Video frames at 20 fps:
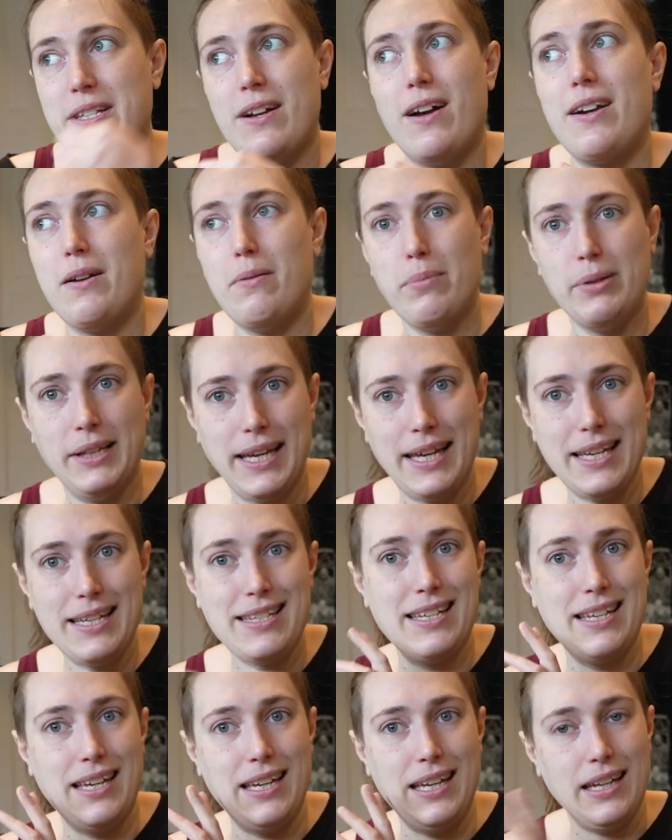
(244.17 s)
not in a
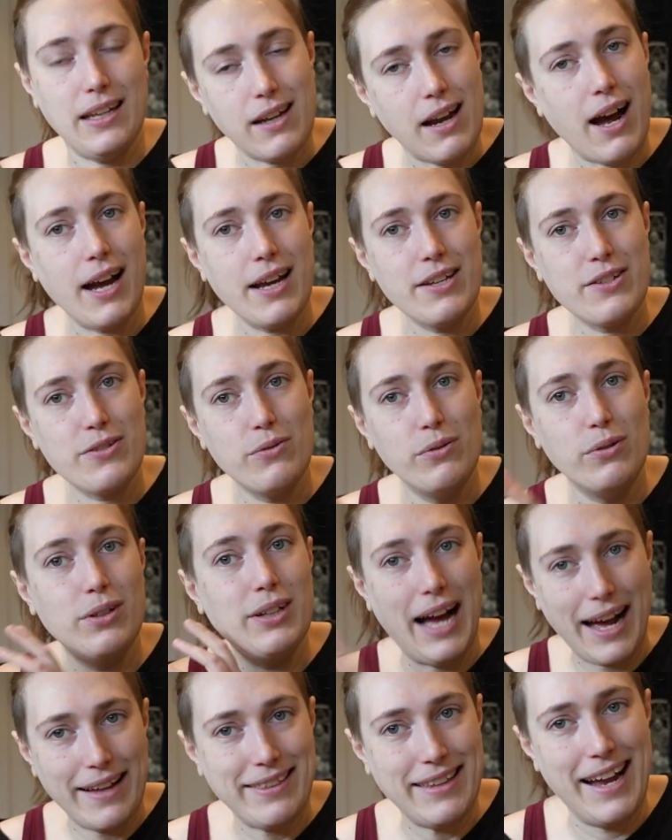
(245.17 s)
place in high school
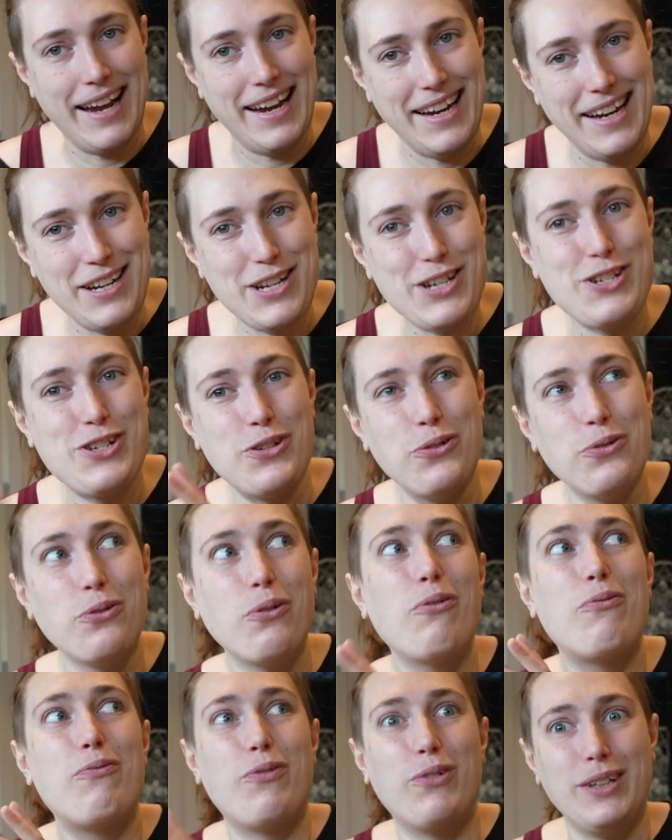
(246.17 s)
at that age
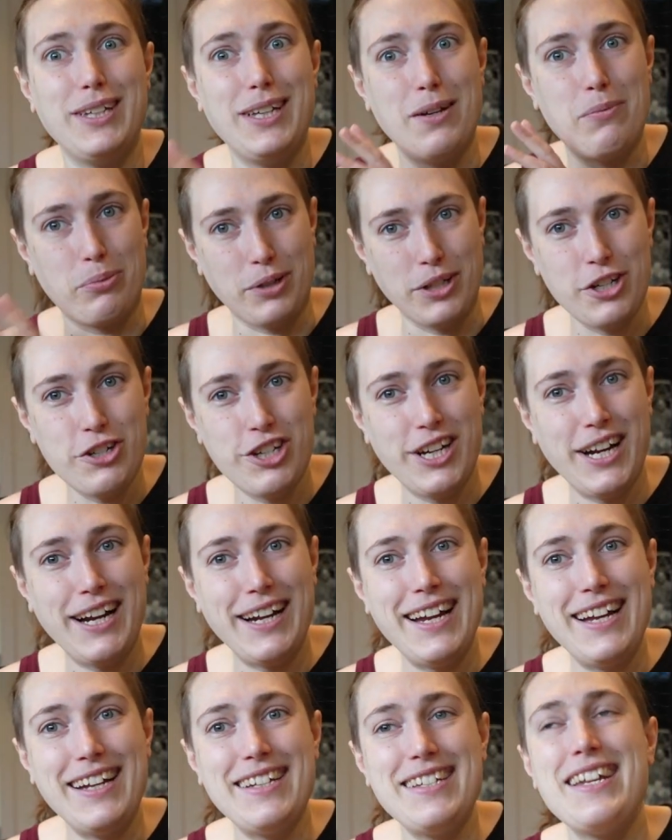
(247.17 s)
to fully appreciate
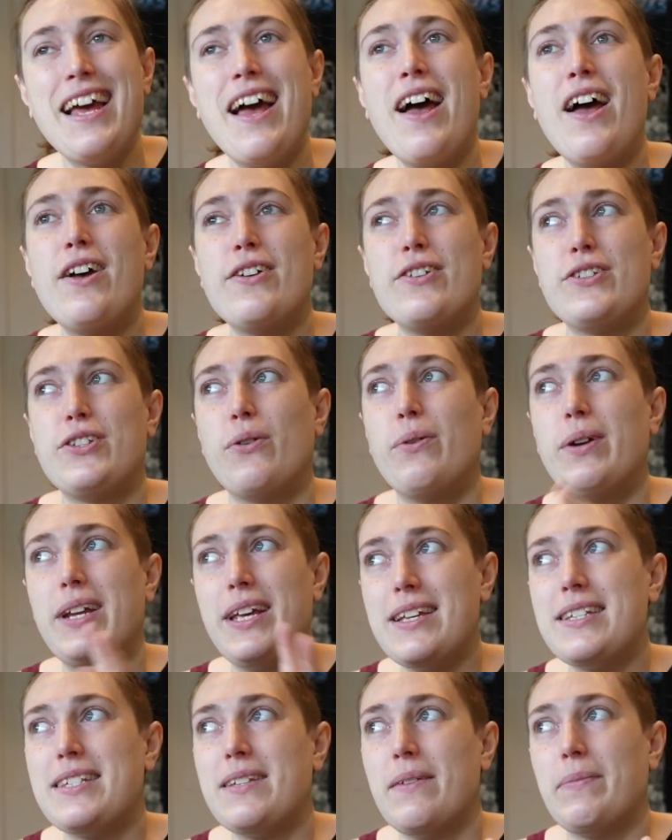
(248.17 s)
it. So it
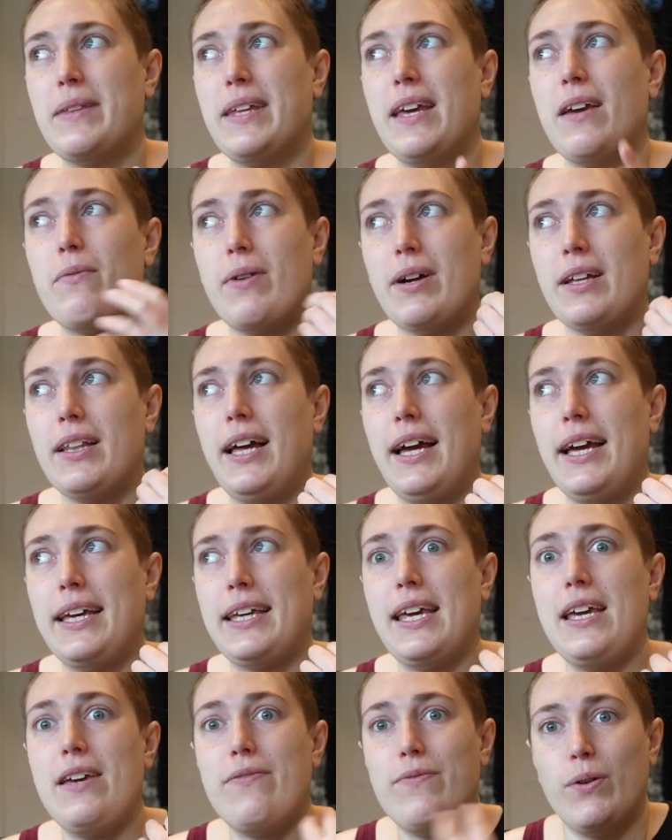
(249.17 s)
is something where
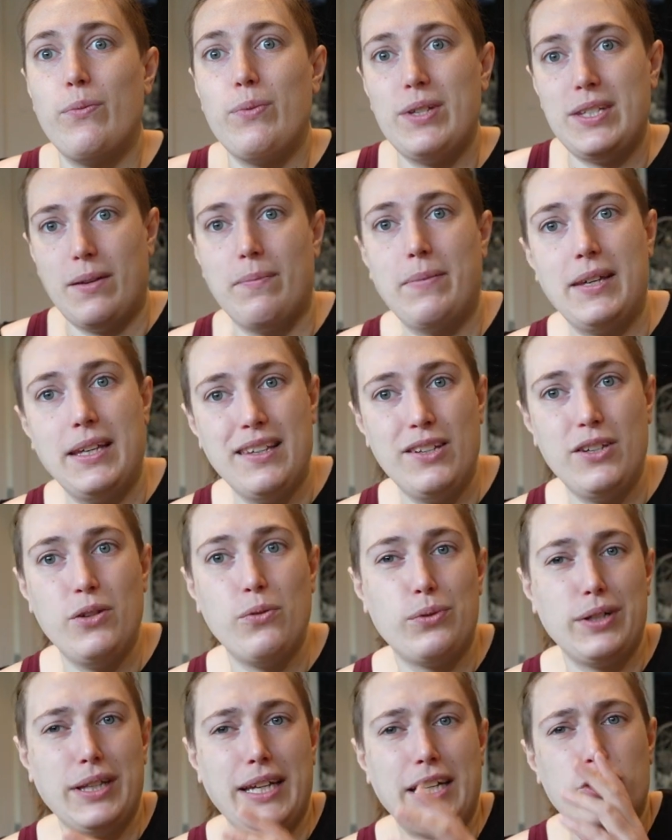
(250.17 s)
if it was something that you
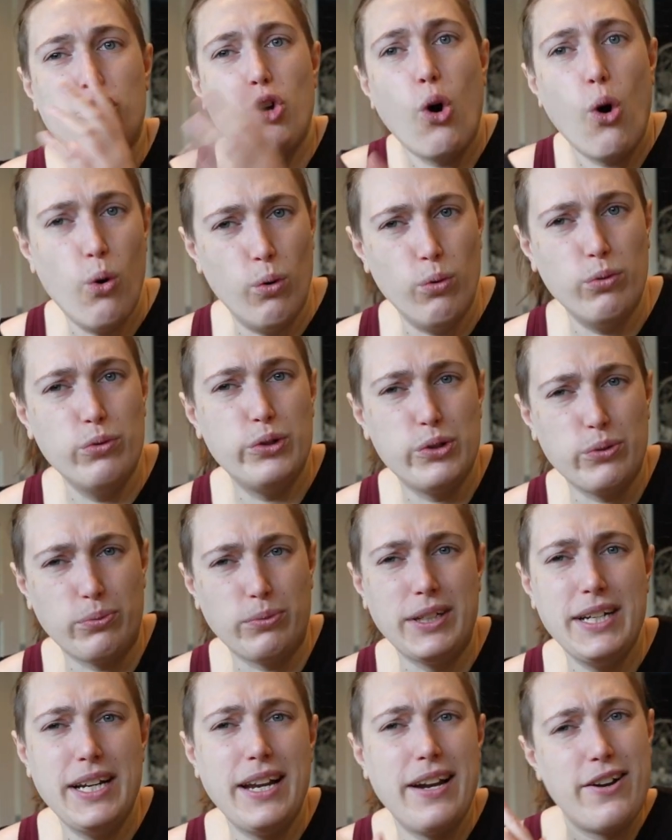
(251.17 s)
were told to
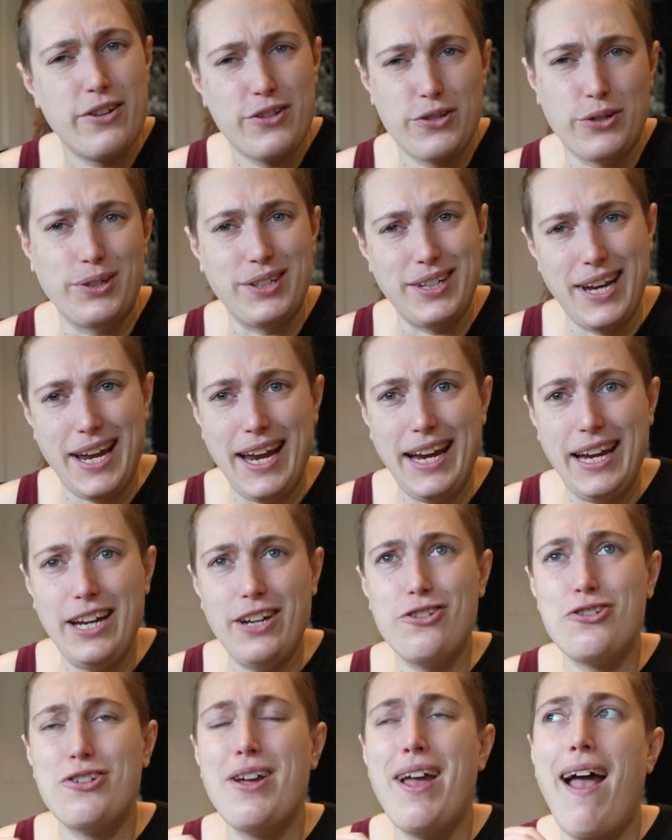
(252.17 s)
read at a certain
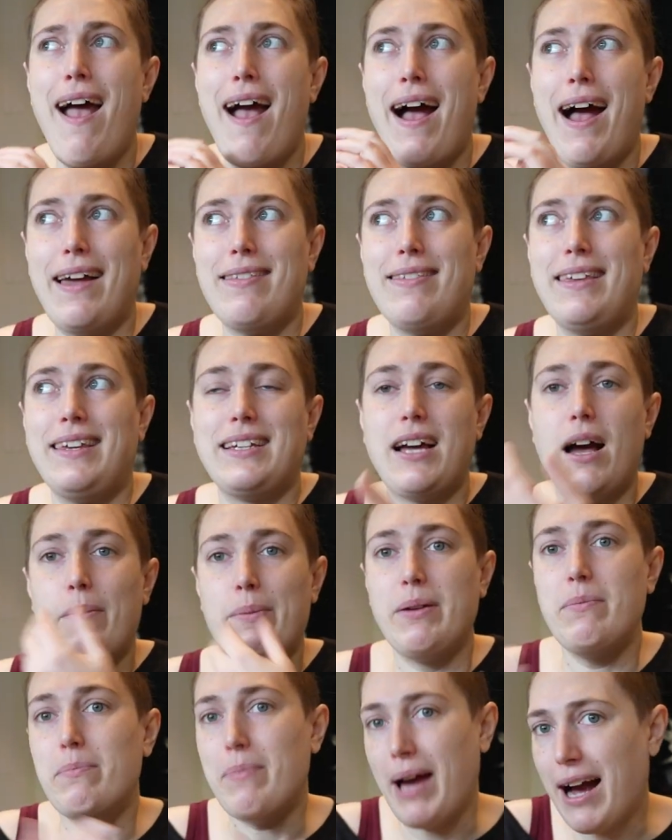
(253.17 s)
age, I think
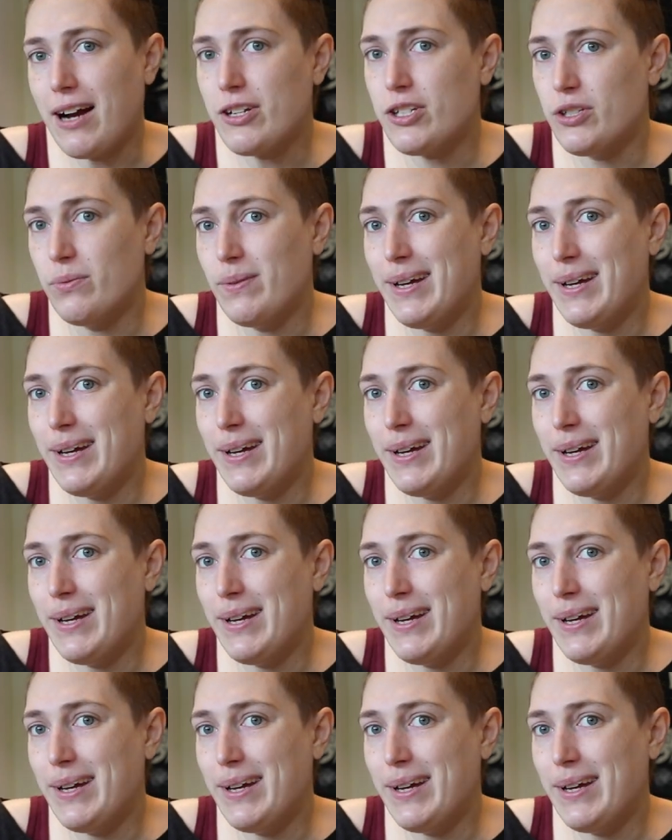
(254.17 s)
coming back to